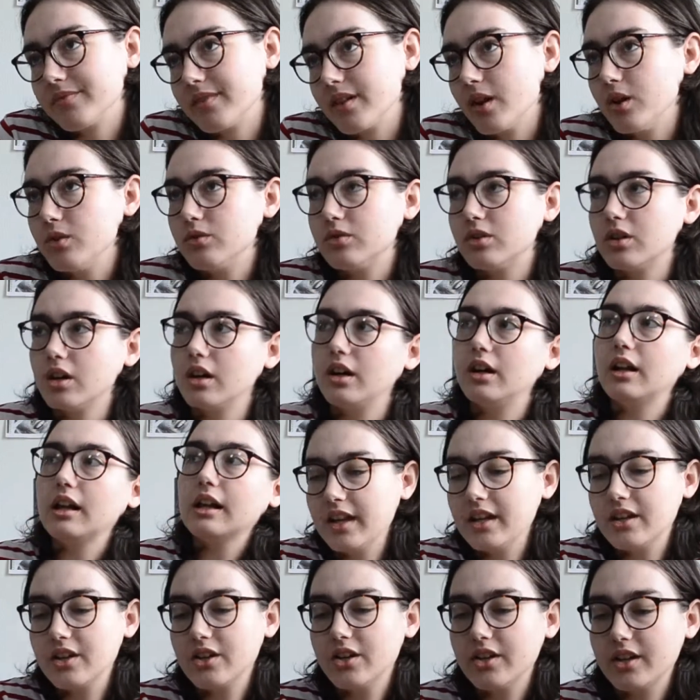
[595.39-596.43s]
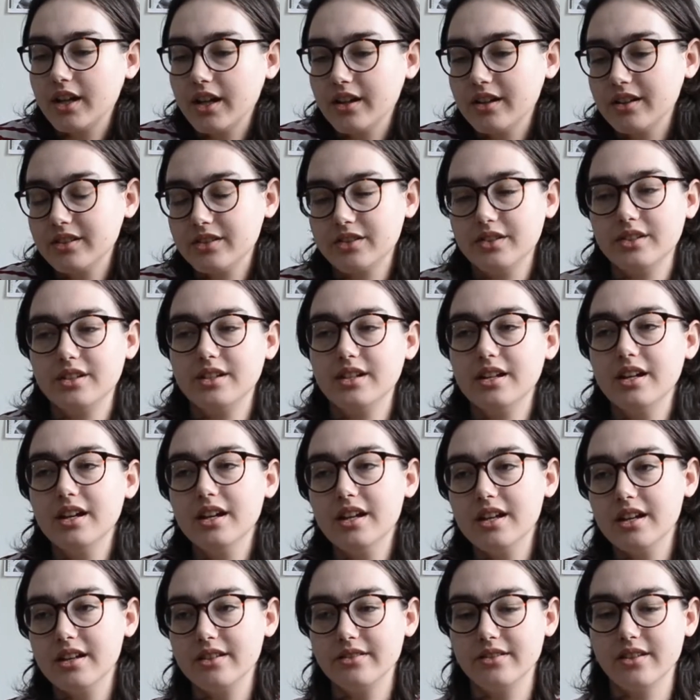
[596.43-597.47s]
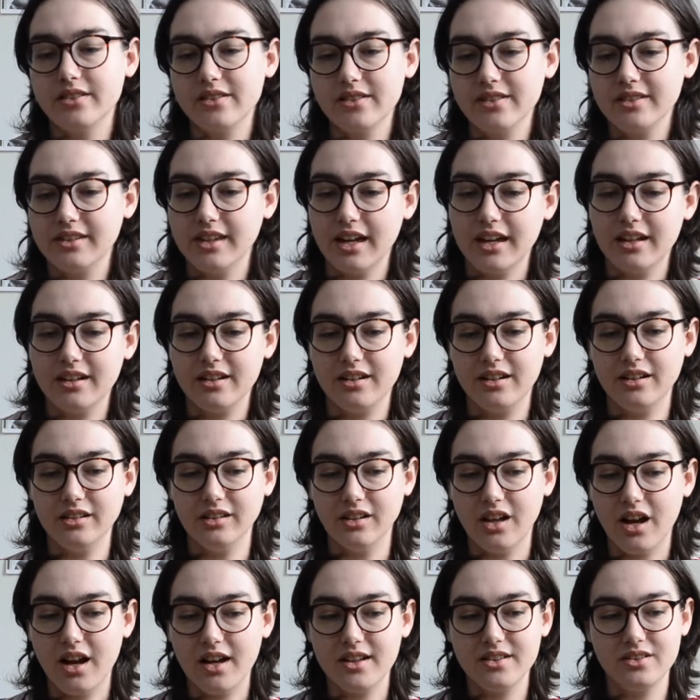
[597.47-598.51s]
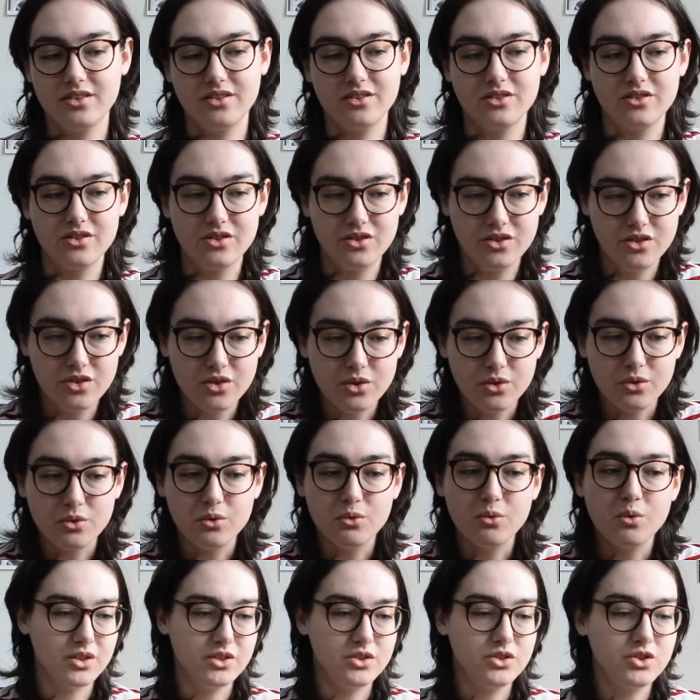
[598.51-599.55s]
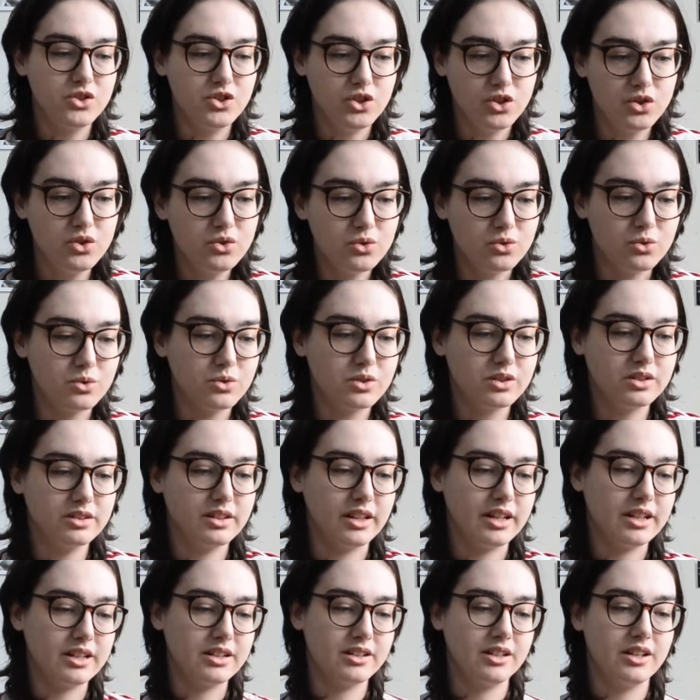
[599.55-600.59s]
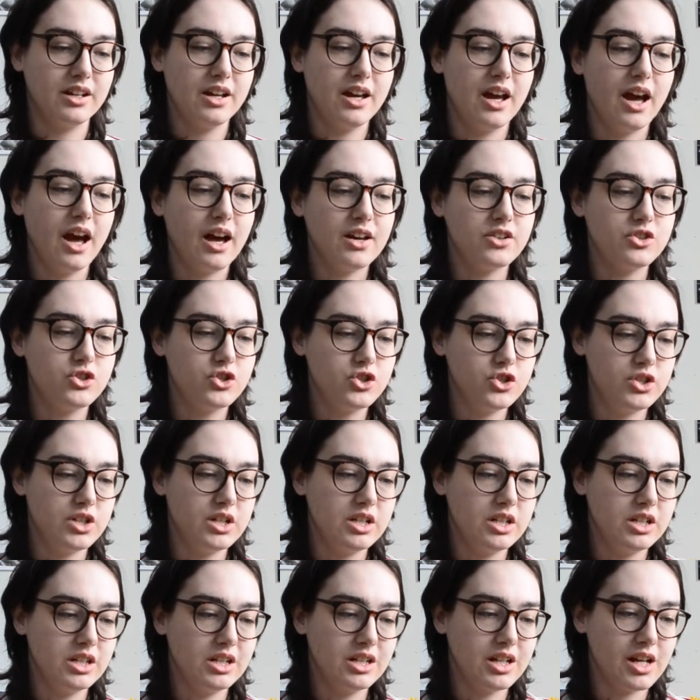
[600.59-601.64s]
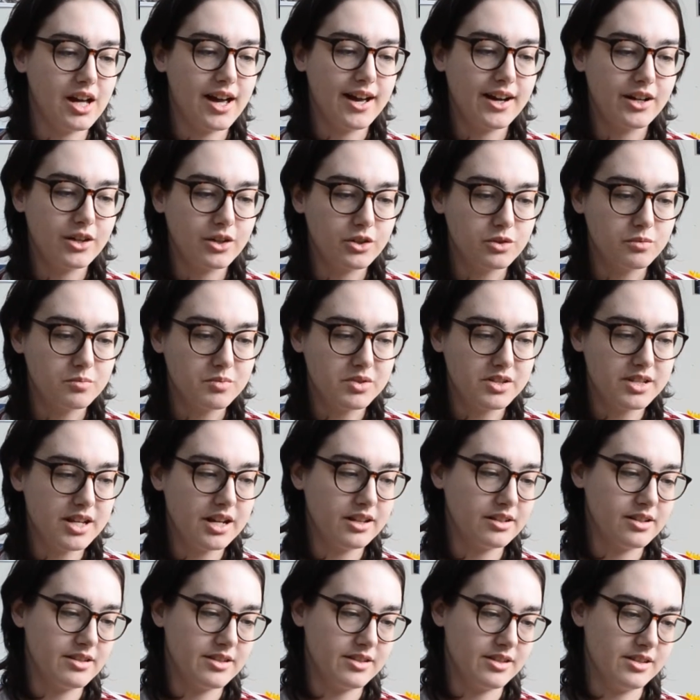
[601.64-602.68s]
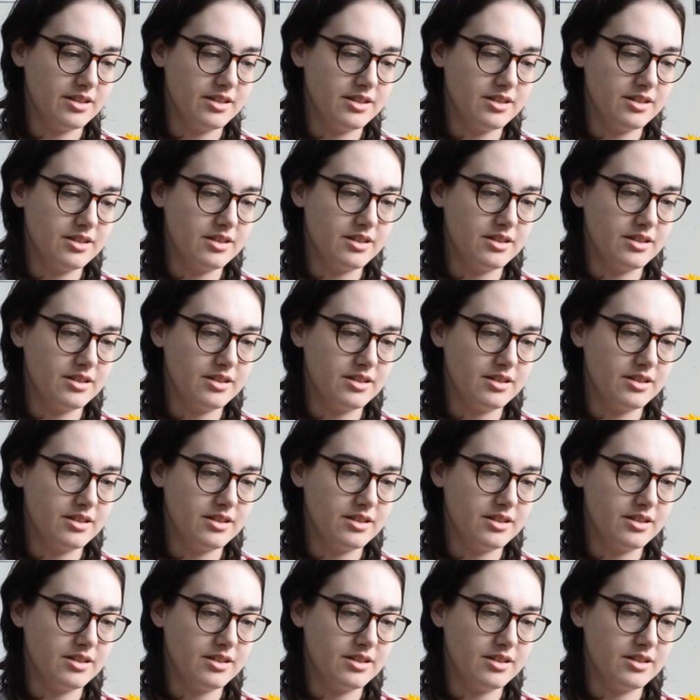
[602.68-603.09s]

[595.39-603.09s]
overall, like, her character doesn't get a lot to do. Like, she helps Ellis's